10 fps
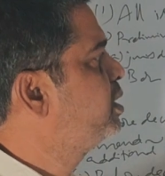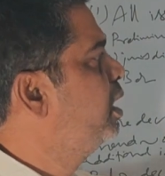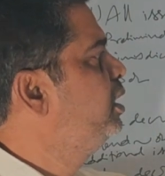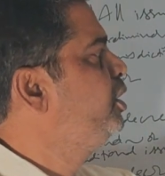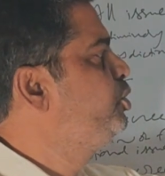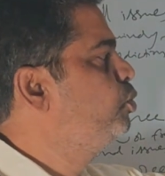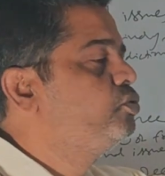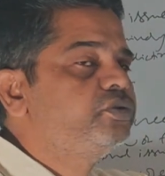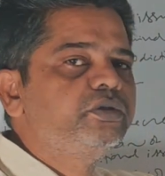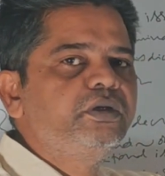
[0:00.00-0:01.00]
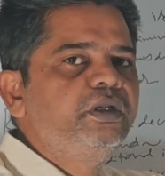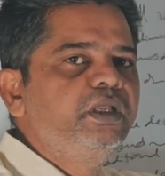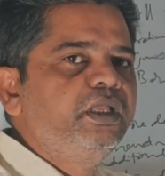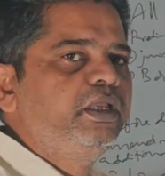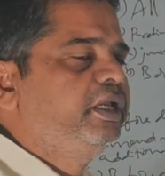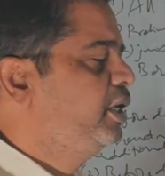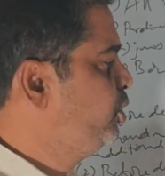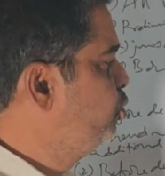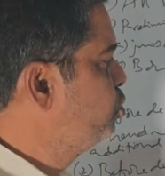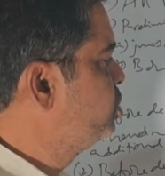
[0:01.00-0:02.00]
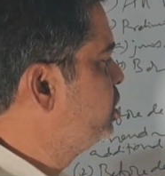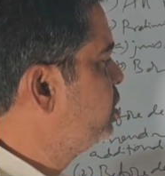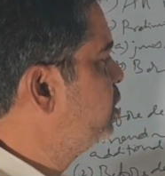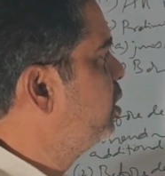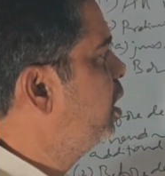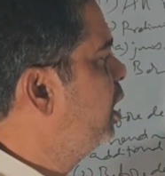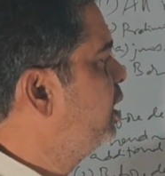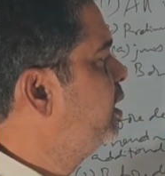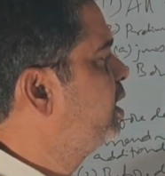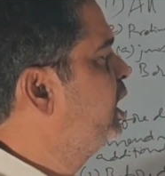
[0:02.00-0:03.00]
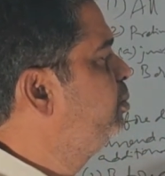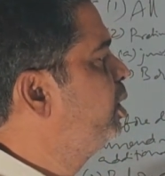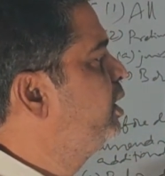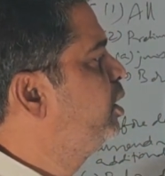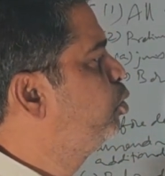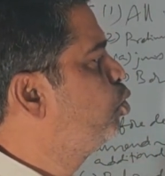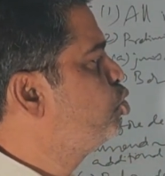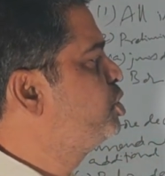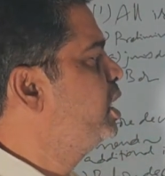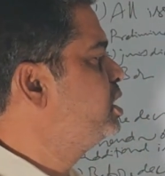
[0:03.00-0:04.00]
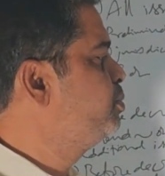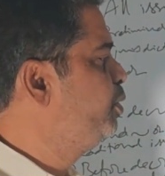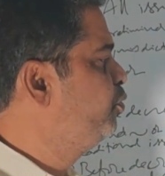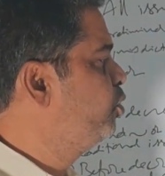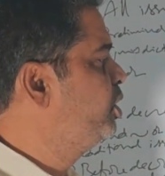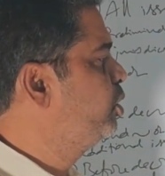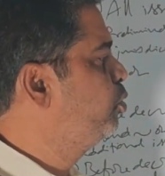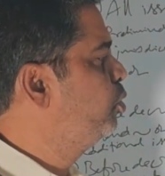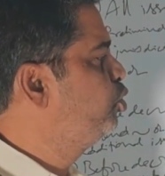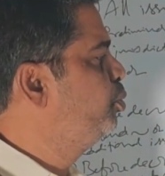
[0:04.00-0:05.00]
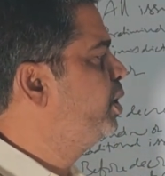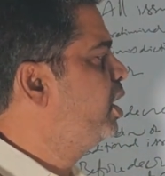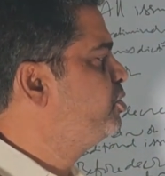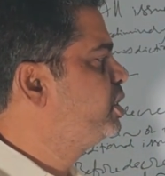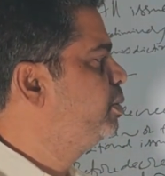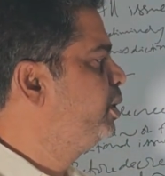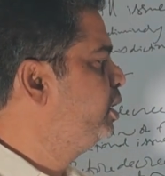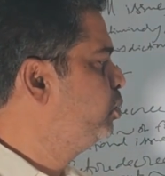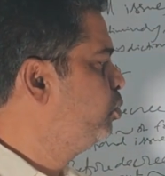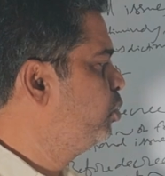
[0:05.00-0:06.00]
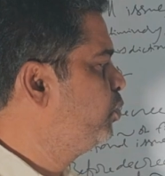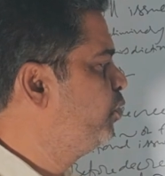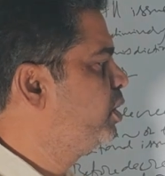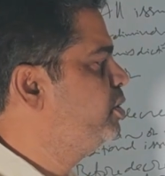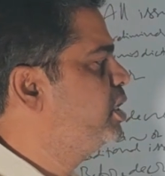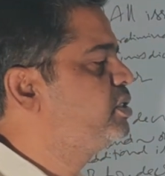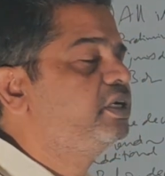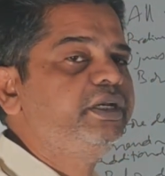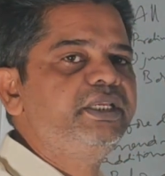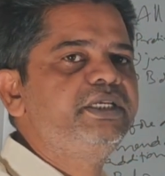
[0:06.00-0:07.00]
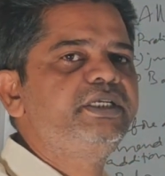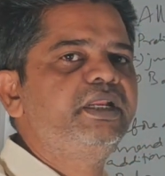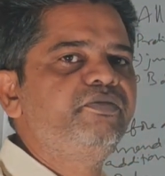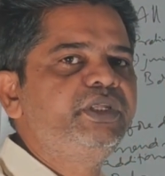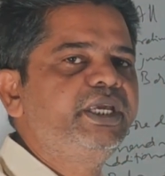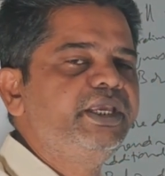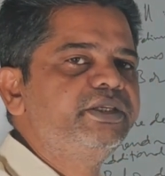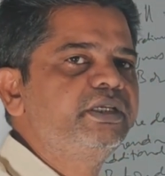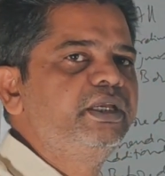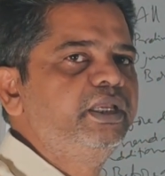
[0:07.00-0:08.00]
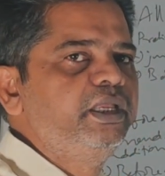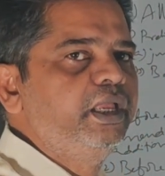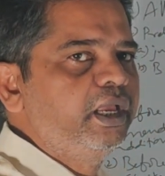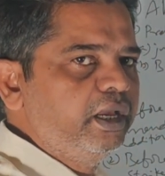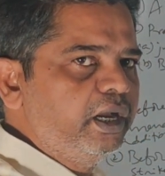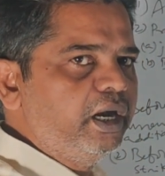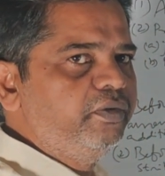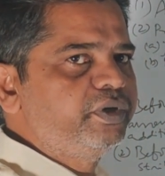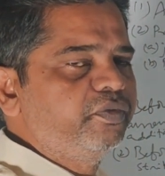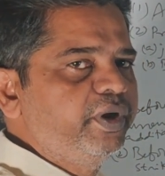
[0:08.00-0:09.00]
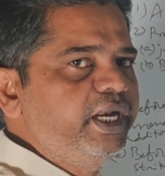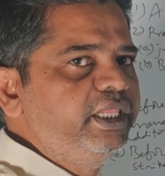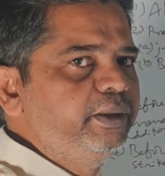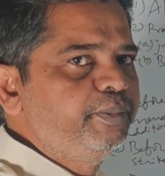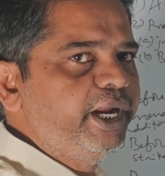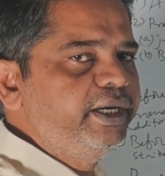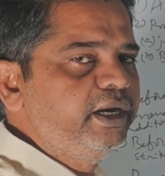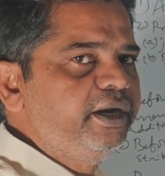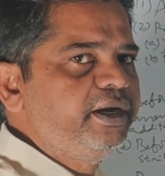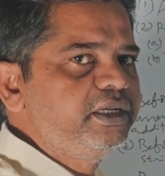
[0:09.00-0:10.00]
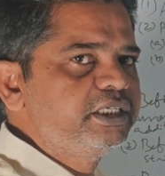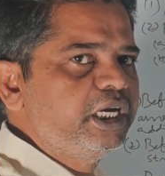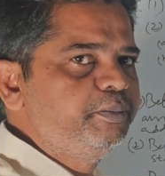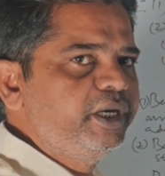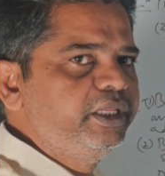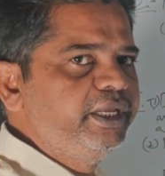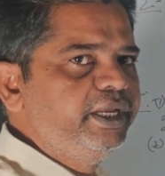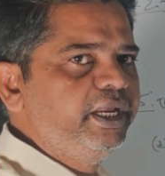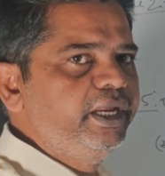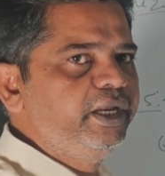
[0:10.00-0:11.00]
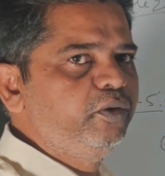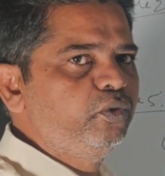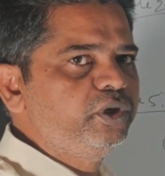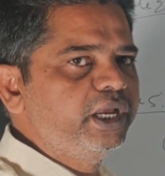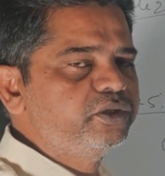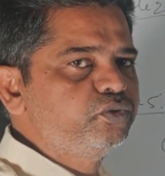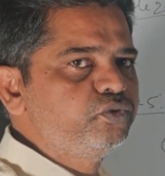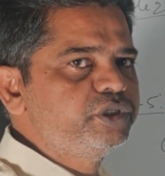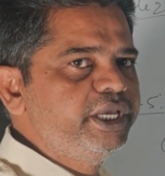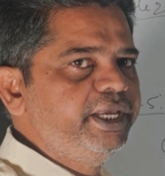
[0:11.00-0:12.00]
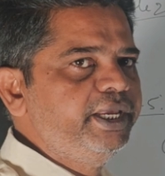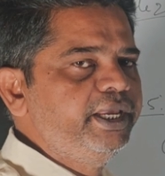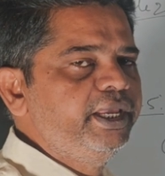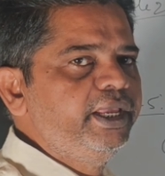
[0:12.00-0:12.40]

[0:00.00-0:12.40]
called issues. Issues are nothing but the questions before the court to be answered by the court for just decision of the case. After filing the plaint and written statement, the court has to see